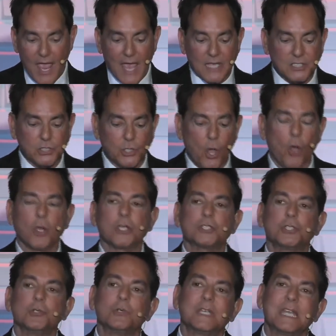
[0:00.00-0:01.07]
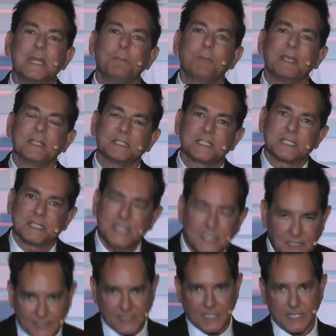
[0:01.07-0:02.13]
As long as you keep
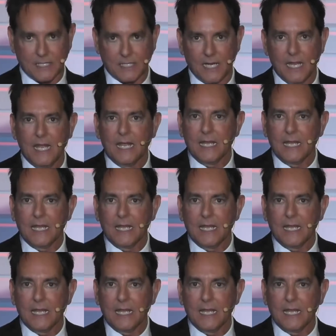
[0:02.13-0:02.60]
insisting